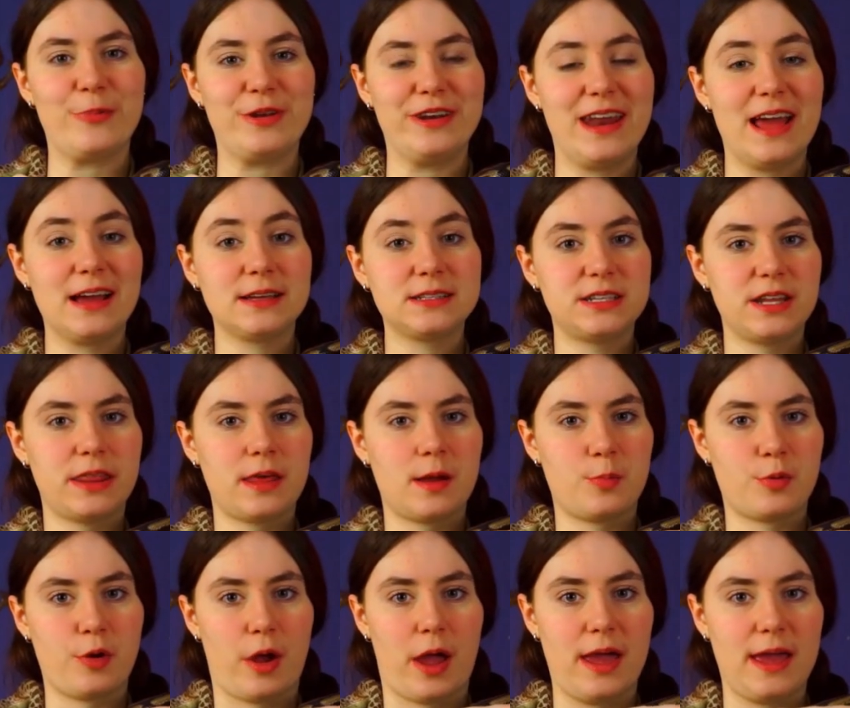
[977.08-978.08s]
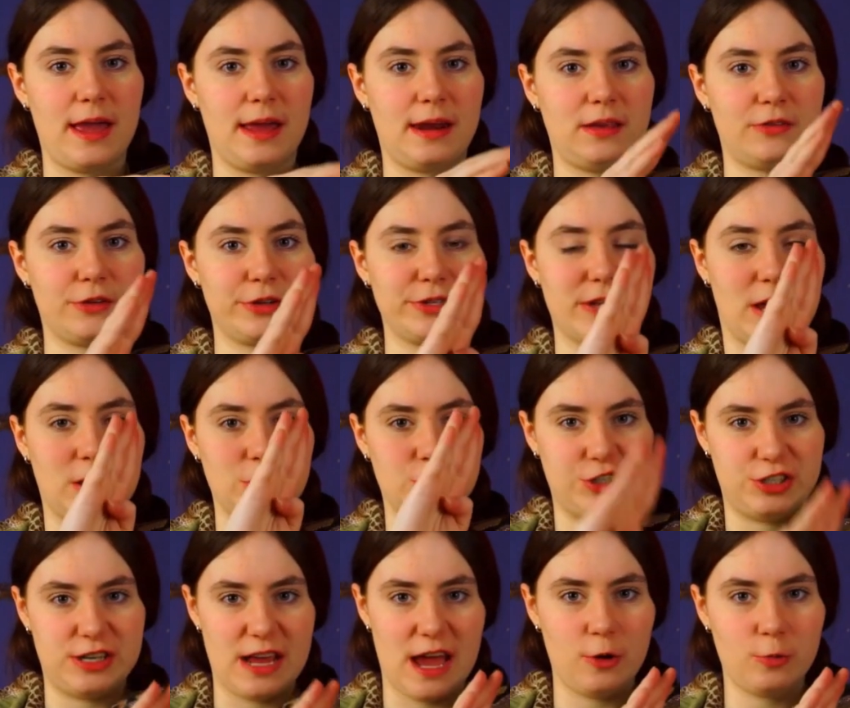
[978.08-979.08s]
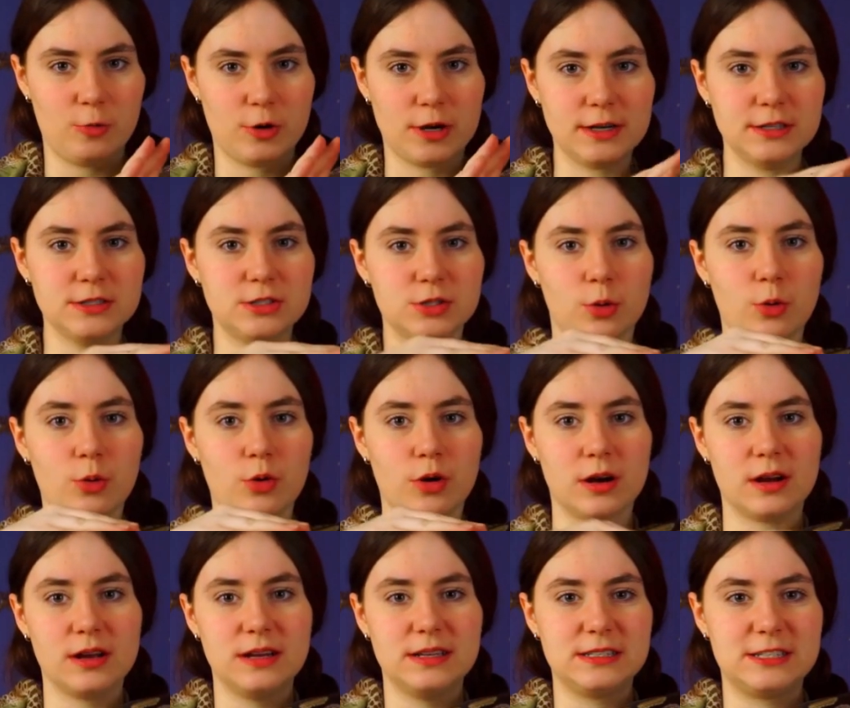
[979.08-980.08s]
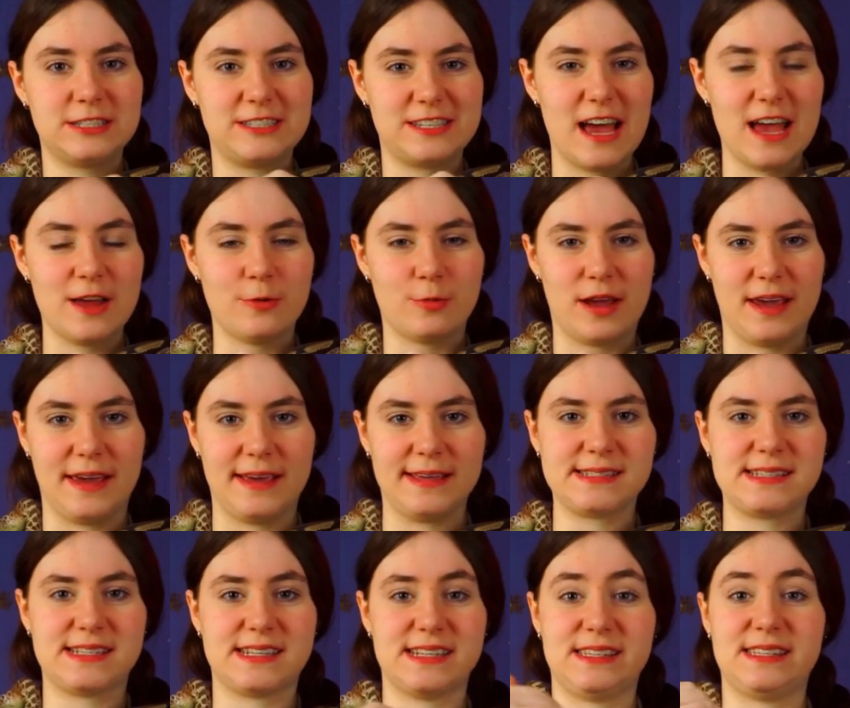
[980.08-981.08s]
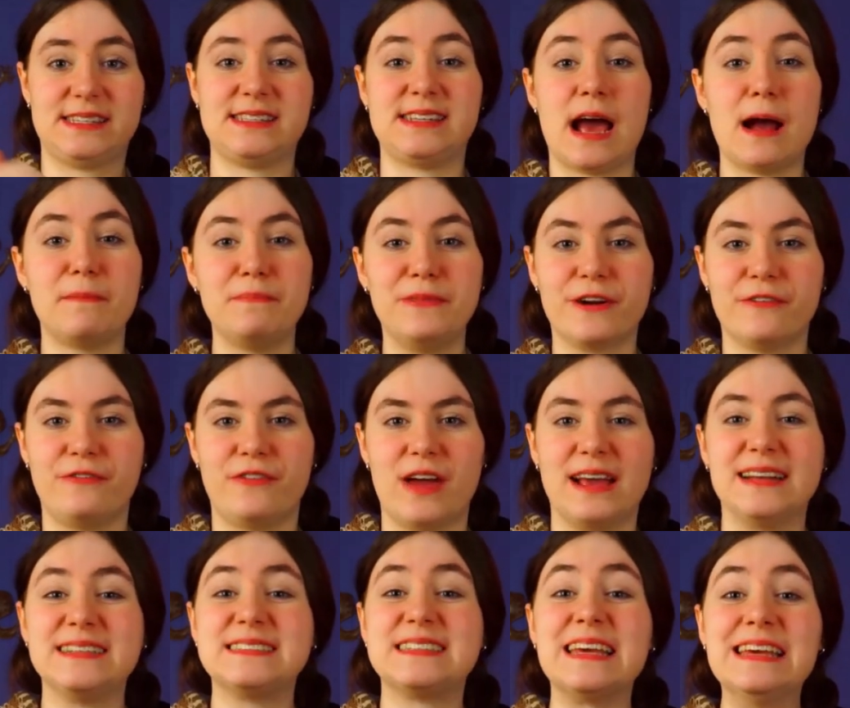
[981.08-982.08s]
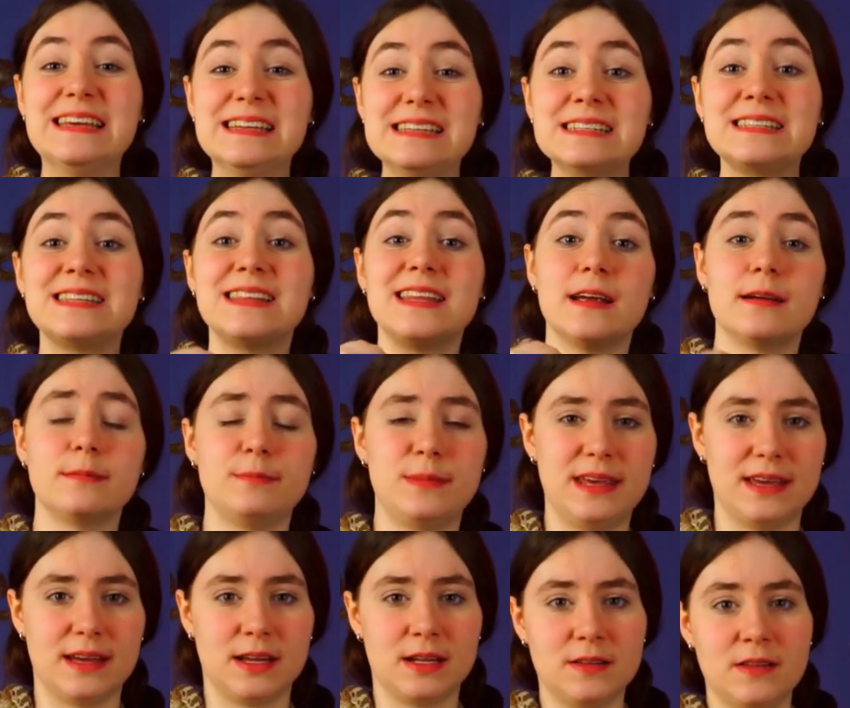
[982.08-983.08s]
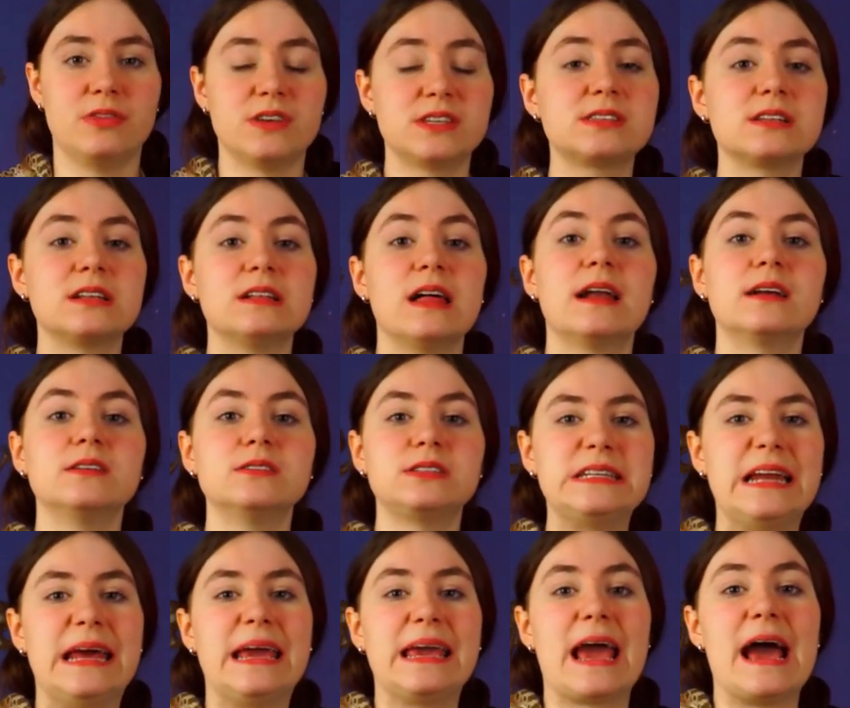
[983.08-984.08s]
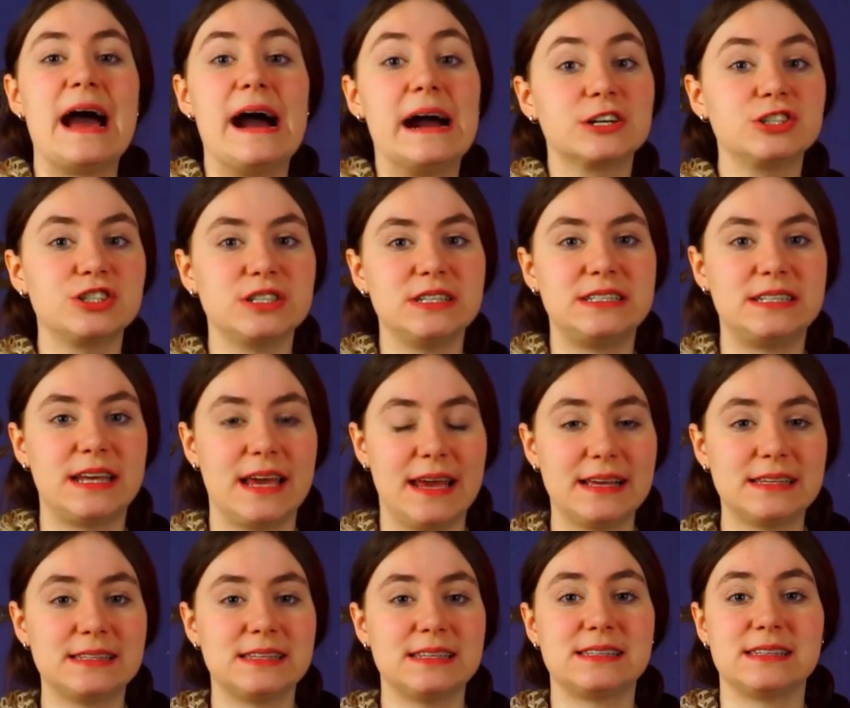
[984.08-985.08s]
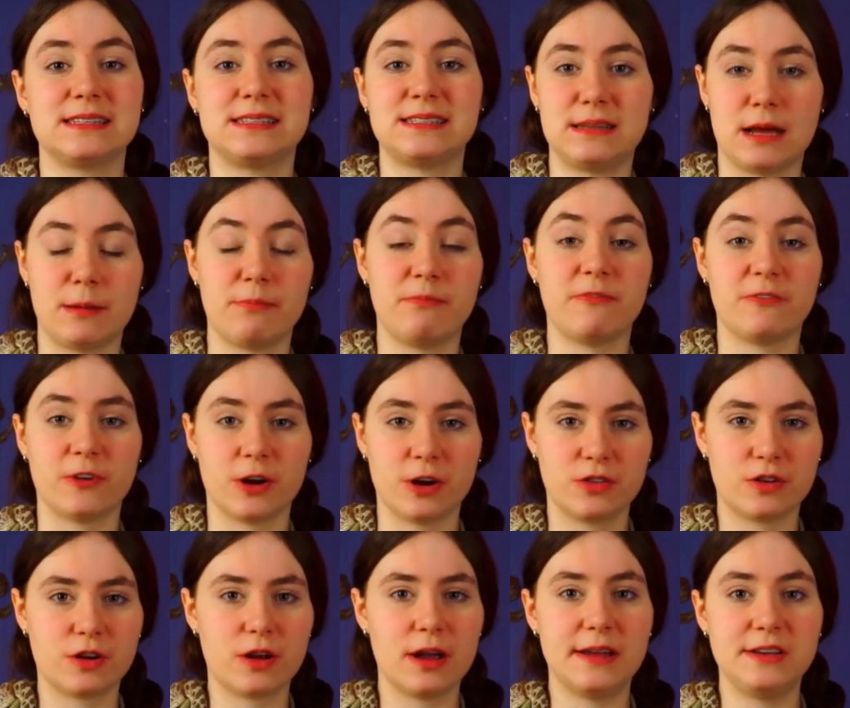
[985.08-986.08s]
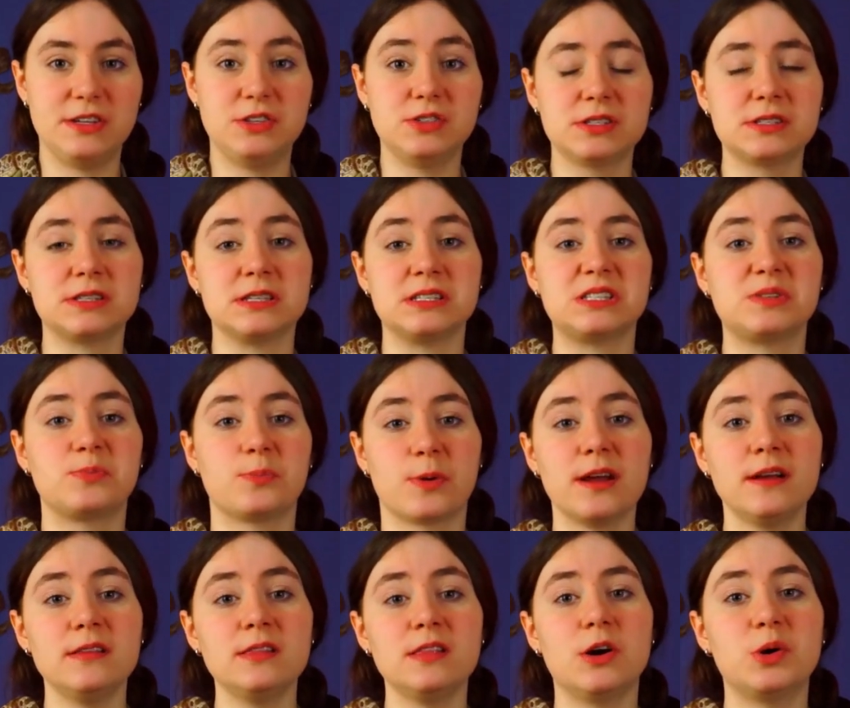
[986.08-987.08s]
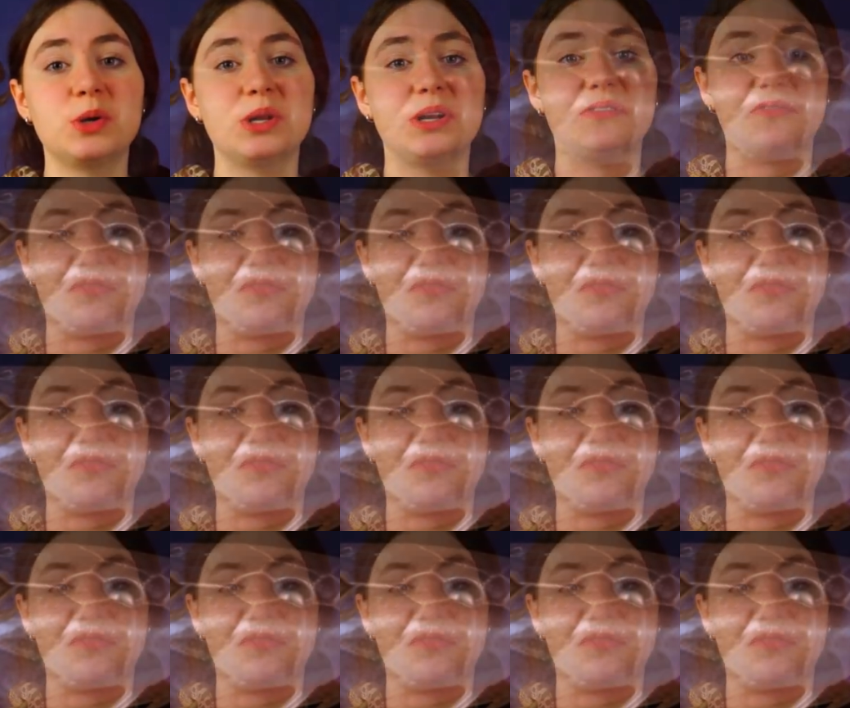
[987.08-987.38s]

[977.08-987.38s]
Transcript: next to their prey and either slash downwards or sideways to stab their fangs into their meal. The stiletto snake actually takes this a step further and uses a spring-loaded